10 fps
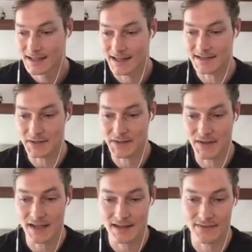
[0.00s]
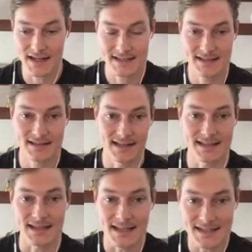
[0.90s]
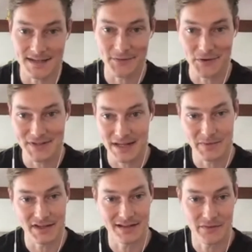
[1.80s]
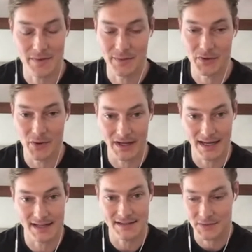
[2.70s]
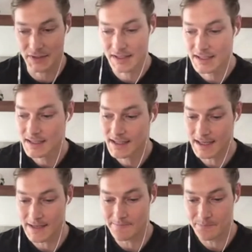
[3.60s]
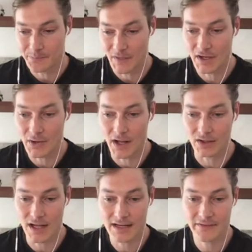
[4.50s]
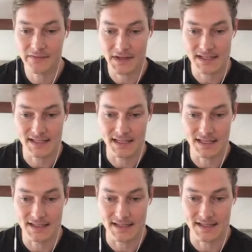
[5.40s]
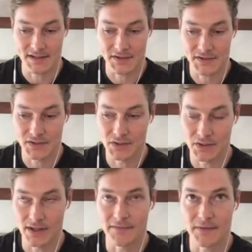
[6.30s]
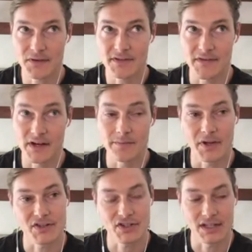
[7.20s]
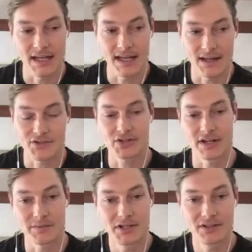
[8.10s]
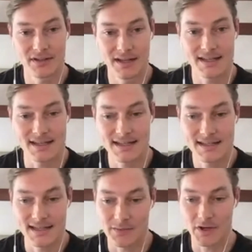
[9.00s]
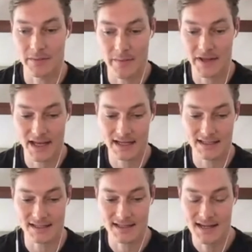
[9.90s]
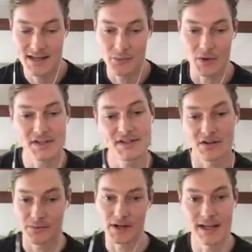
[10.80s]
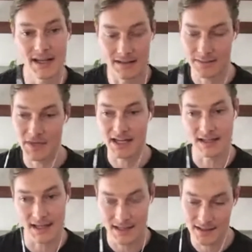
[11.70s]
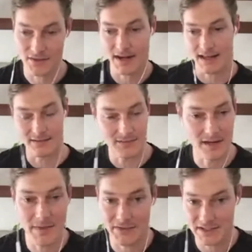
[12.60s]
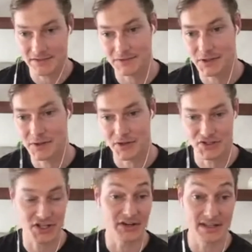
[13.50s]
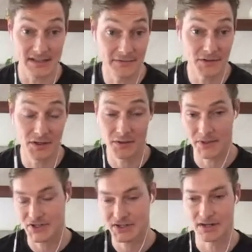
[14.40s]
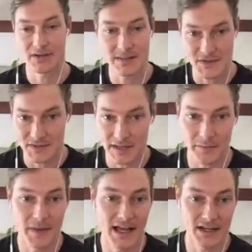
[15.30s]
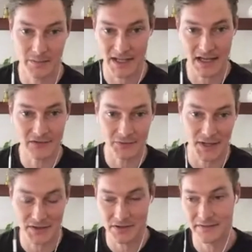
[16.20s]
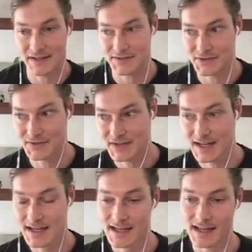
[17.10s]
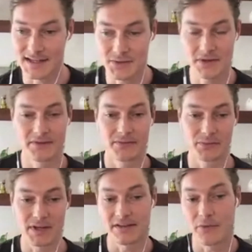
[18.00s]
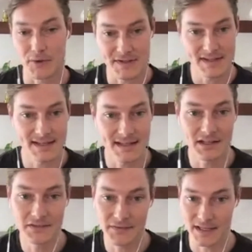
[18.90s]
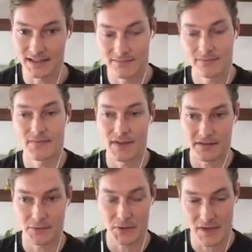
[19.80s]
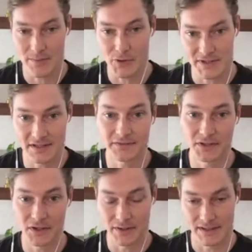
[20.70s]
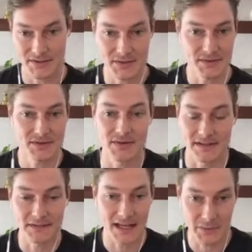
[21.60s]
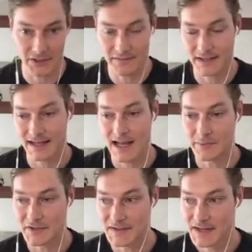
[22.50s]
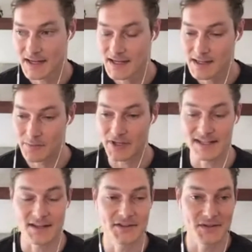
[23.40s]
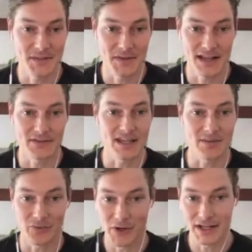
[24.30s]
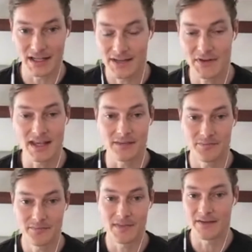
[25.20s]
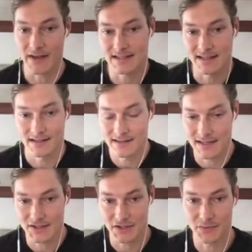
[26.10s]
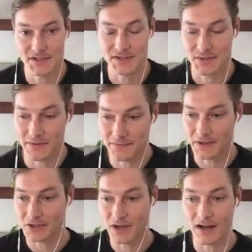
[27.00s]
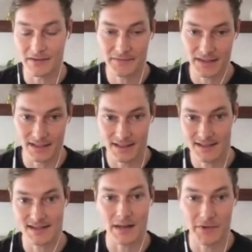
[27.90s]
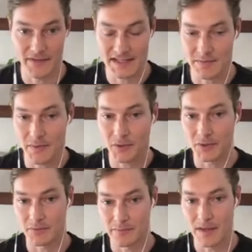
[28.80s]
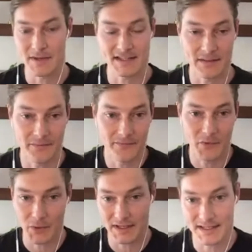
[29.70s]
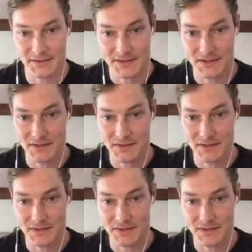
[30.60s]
And so I think that's an easy first step, I think, for people who want to get into it. A lot of investing is also, it feels very much like a treadmill in a sense. And what I mean by that is, once you start running, and meaning like you're getting inbound deal flow, you're sharing deal flow, which keeps you top of mind, you're being helpful to other investors, it sort of reinforces itself, and therefore you get more deal flow, and there's a sort of this flywheel effect that happens. But it's also something you have to keep running. You have to keep investing, essentially. Once you sort of fall off and stop investing, people will maybe stop forwarding deals to you.